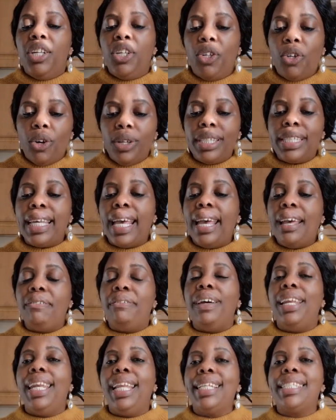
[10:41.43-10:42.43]
don't
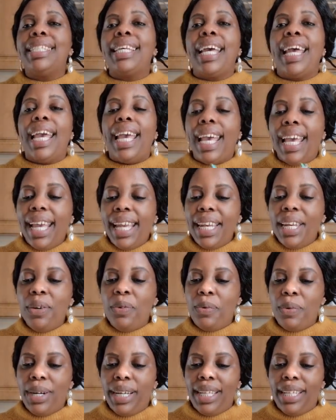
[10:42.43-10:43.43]
ever let
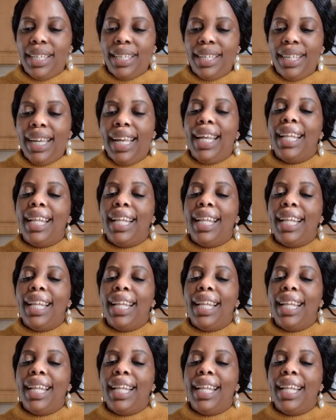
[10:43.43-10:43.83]
anyone